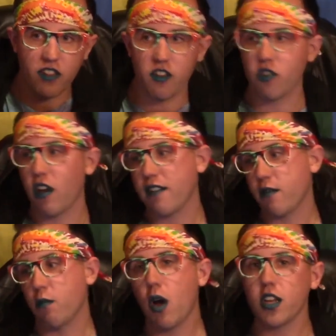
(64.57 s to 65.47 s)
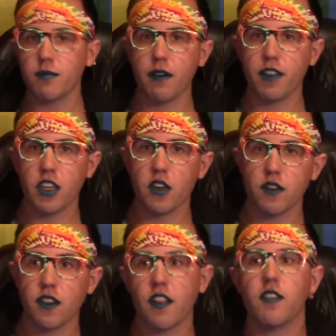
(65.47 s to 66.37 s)
so you don't have to watch my
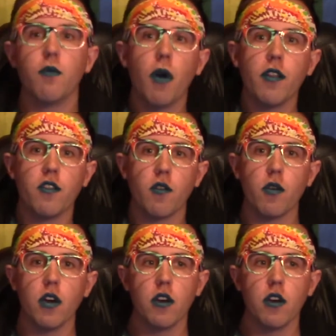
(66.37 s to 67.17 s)
videos unless you want to.